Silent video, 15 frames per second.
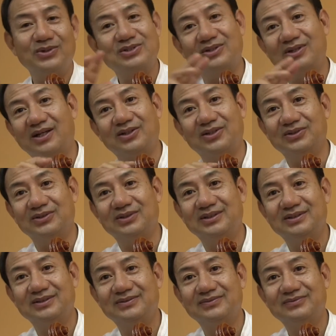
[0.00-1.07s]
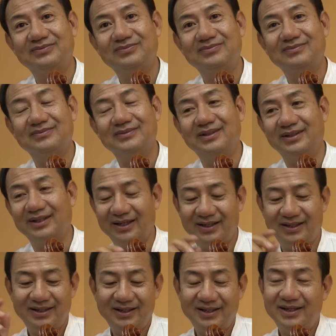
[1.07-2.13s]
is not good. Okay?
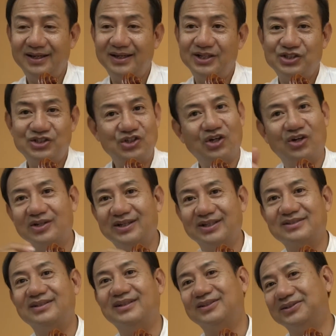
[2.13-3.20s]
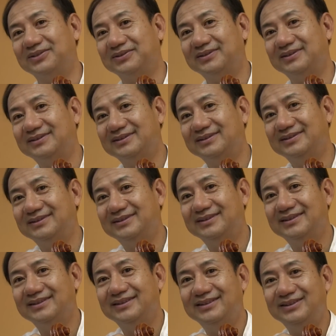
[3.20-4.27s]
Chalk is not good.
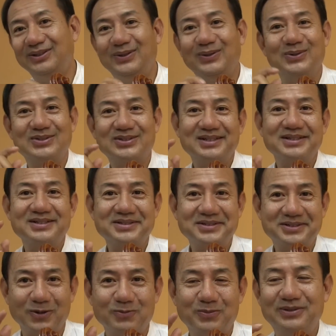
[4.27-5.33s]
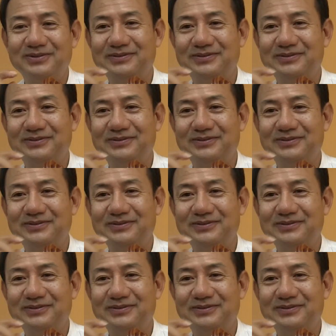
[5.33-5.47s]
Use soap.